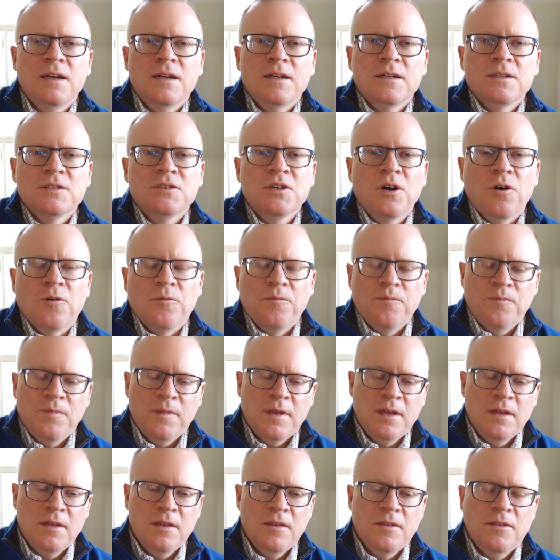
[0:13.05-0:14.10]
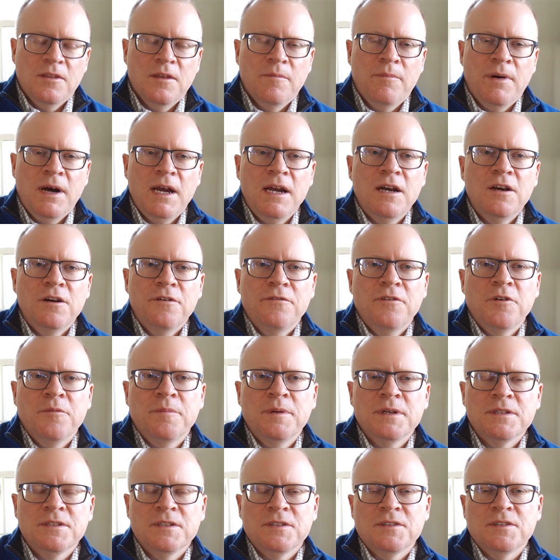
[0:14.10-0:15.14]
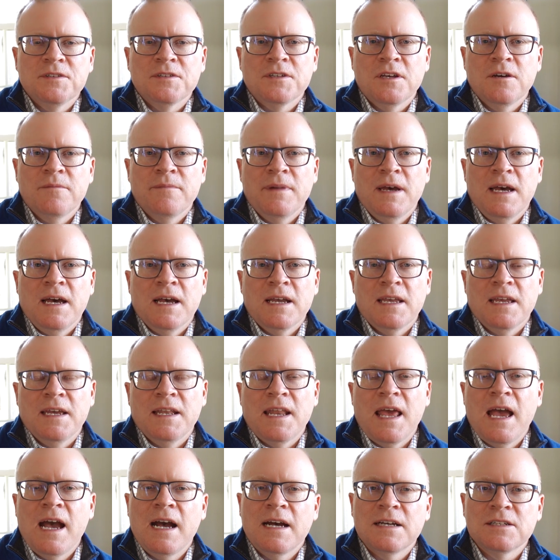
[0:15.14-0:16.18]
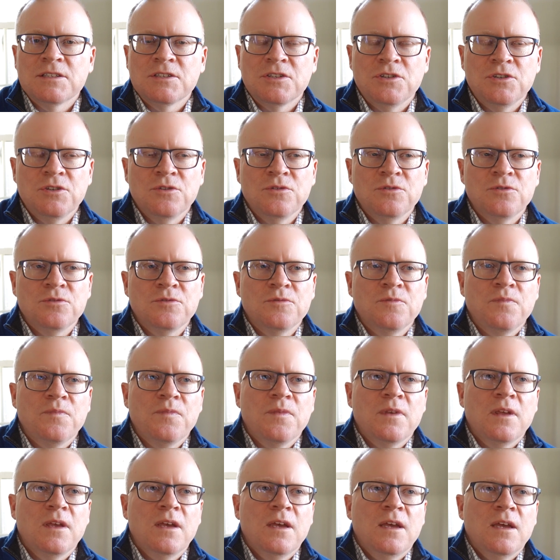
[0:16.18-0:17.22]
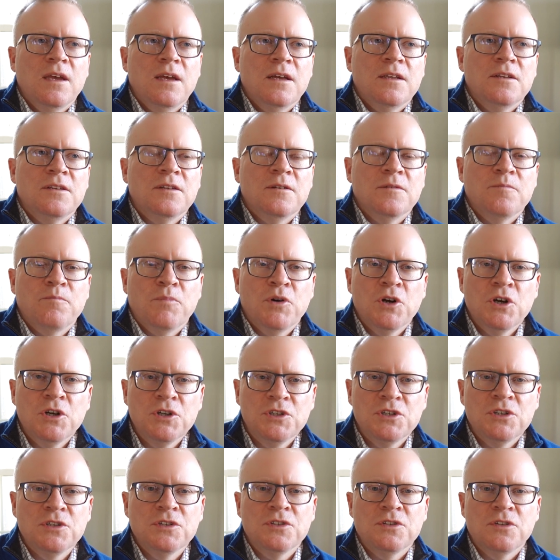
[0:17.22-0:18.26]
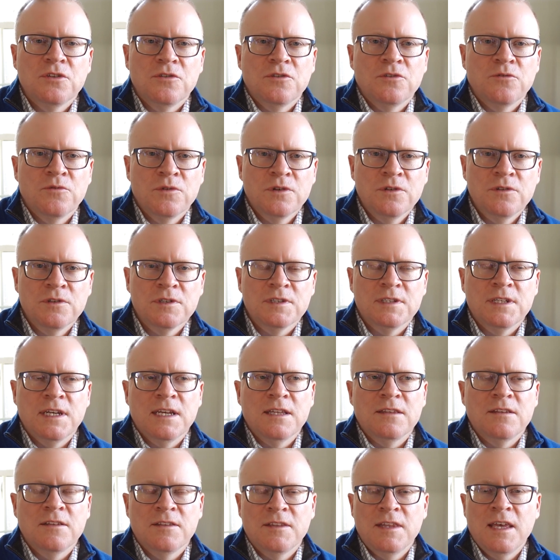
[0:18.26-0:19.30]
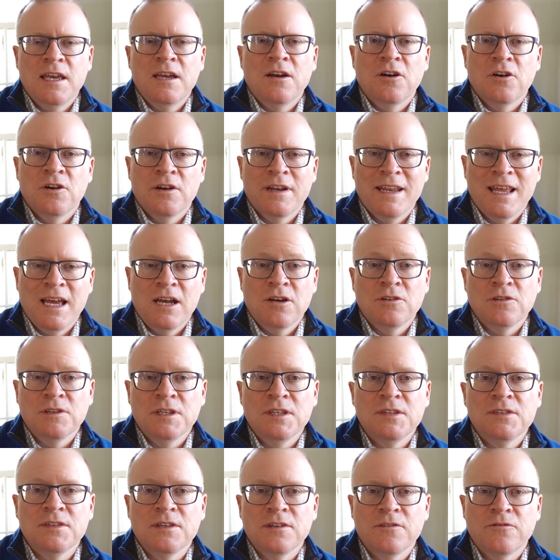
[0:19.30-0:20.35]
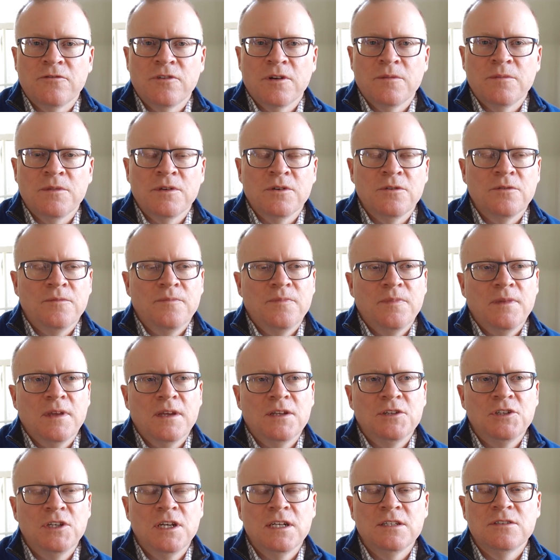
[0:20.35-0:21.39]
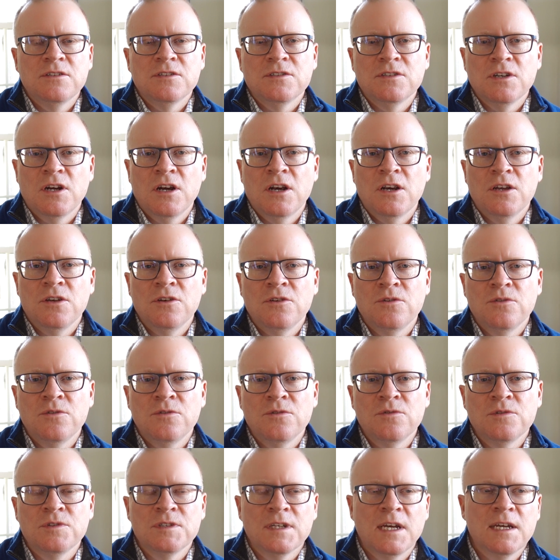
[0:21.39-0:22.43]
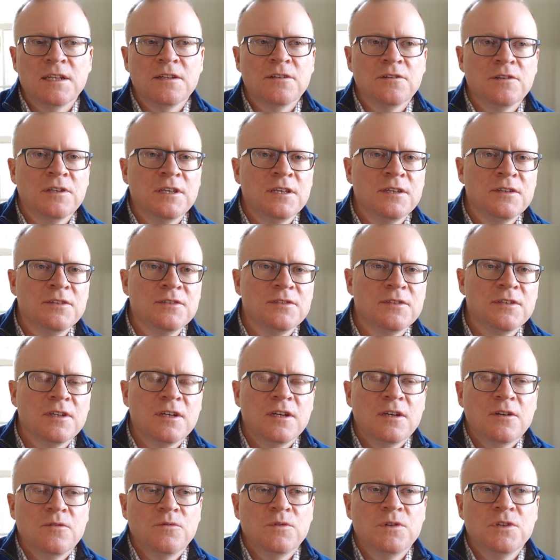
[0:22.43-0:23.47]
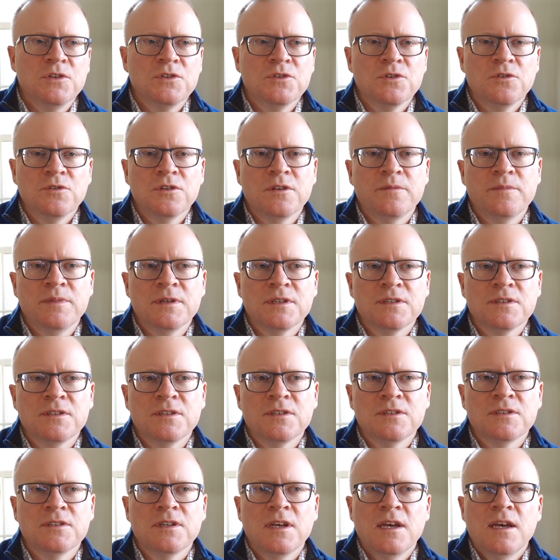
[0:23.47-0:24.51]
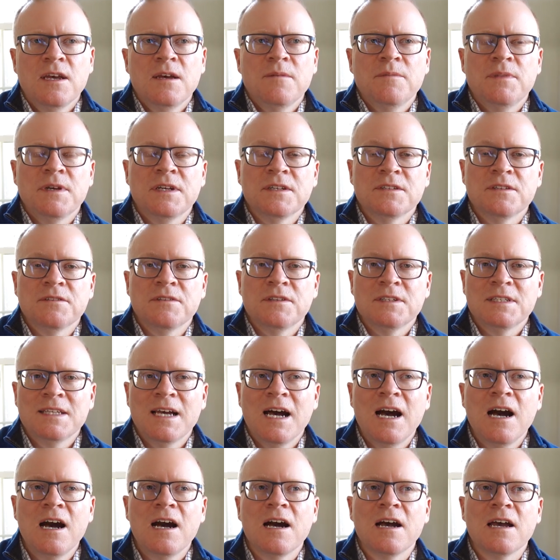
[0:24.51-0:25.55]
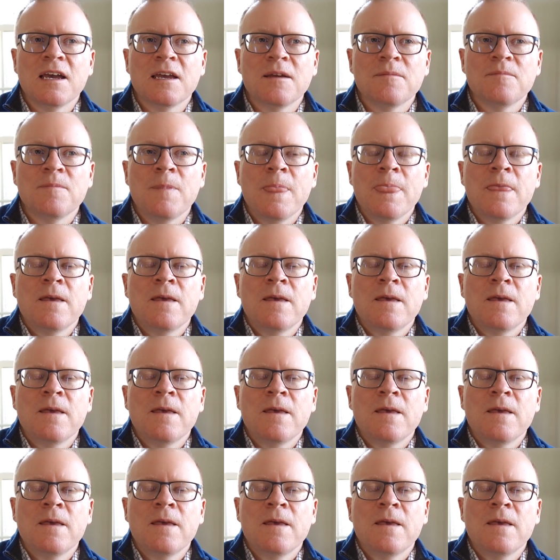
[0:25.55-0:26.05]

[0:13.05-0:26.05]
So, the buyer of your business has come back and asked you to purchase the real estate that they are now leasing from you. And chances are you signed a lease when you sold the business because at the time,